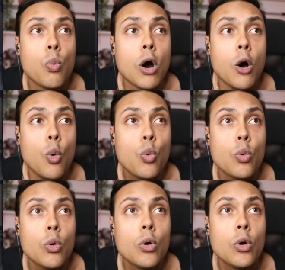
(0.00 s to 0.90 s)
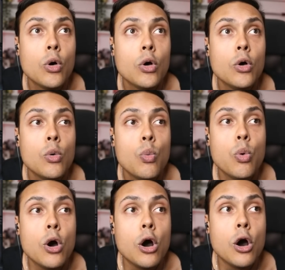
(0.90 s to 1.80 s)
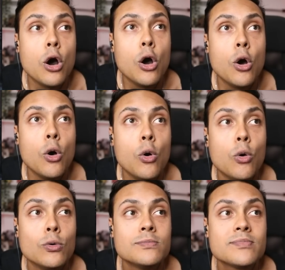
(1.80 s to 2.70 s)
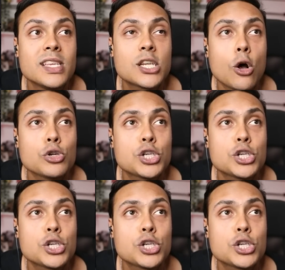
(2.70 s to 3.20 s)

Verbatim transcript: Whoa. Whoa. This whole